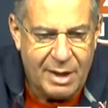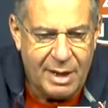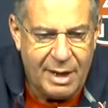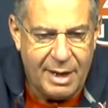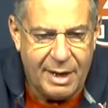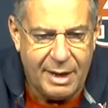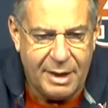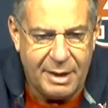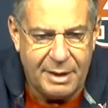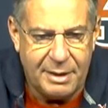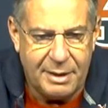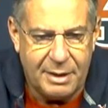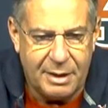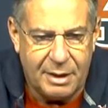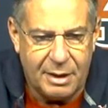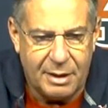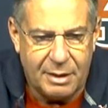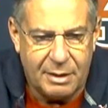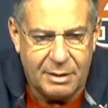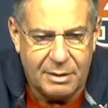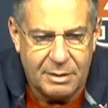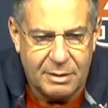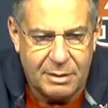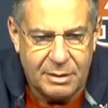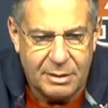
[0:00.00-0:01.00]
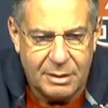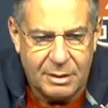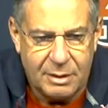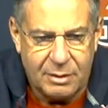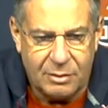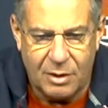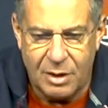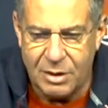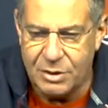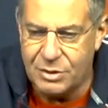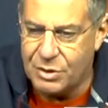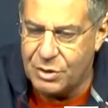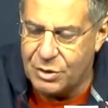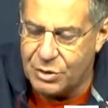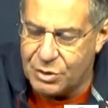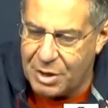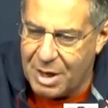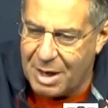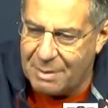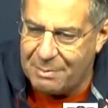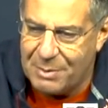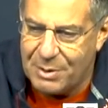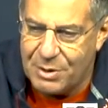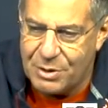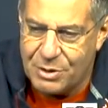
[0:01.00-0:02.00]
and clinch the
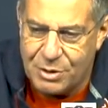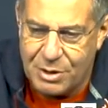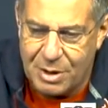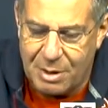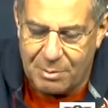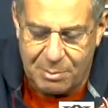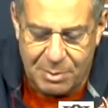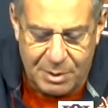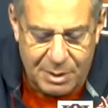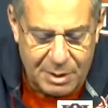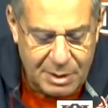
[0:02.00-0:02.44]
championship.